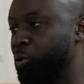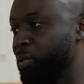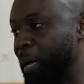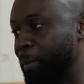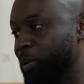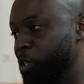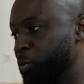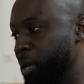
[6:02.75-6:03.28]
that
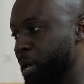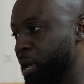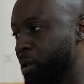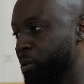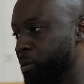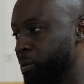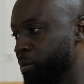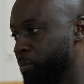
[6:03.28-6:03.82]
between
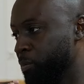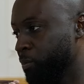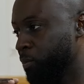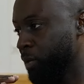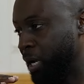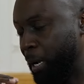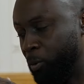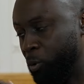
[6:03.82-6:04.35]

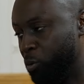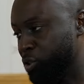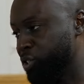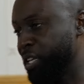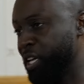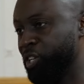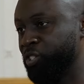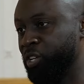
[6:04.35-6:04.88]
host
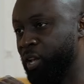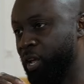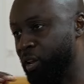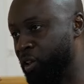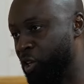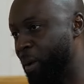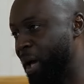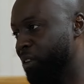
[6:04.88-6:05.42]
nation and
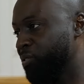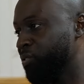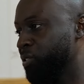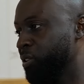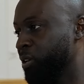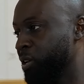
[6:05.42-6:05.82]
the US,